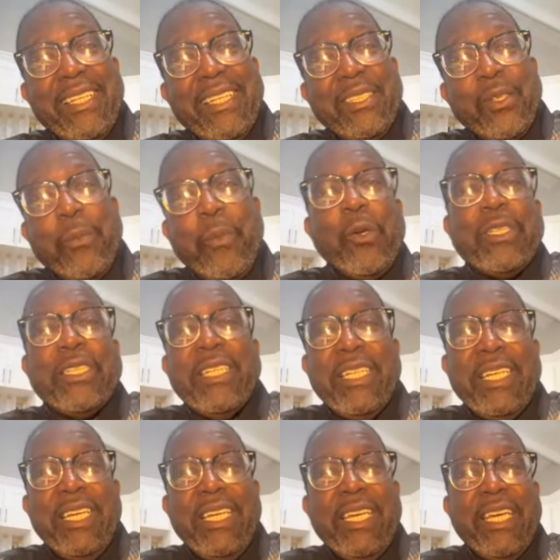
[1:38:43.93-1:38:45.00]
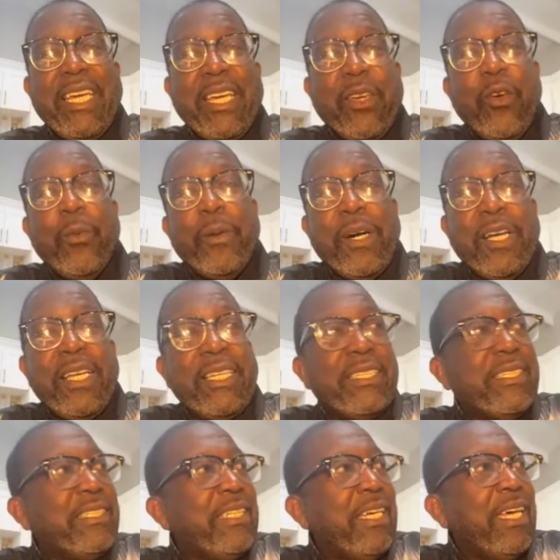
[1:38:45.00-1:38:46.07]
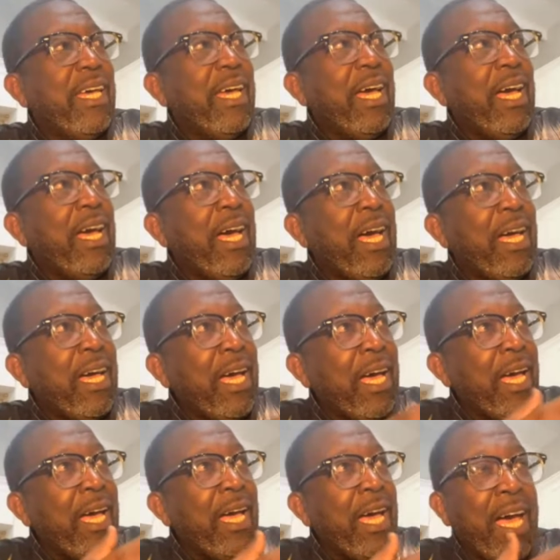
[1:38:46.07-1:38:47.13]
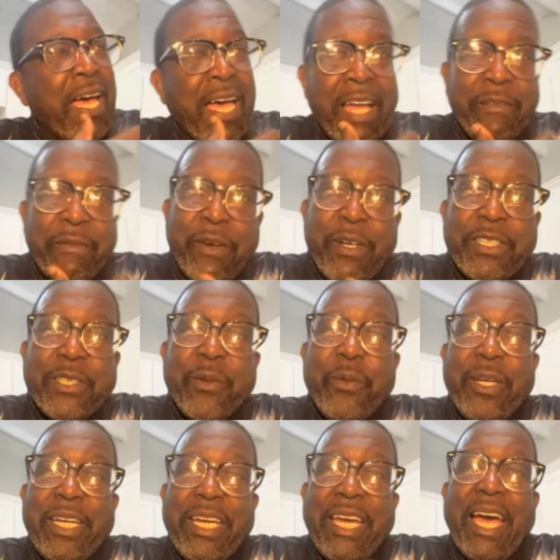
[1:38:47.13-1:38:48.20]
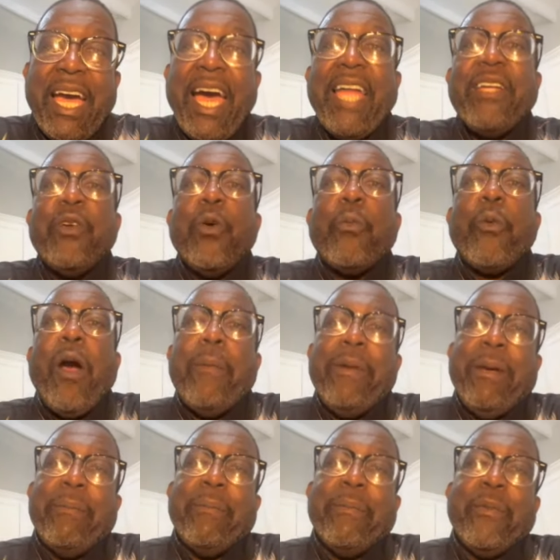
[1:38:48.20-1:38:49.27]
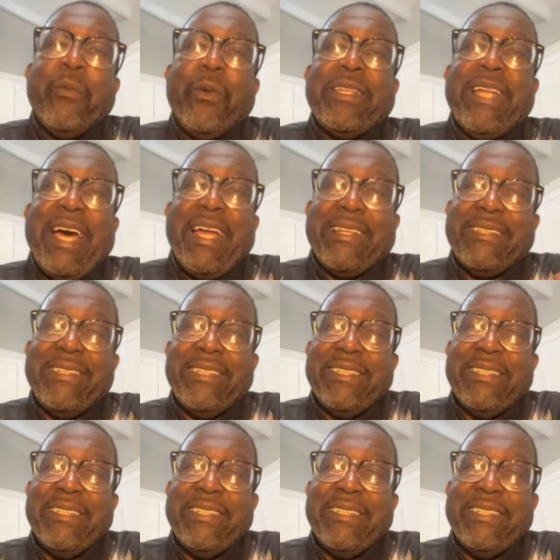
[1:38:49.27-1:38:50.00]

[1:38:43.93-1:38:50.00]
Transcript: supposedly Cuba's adversary had no problem with that.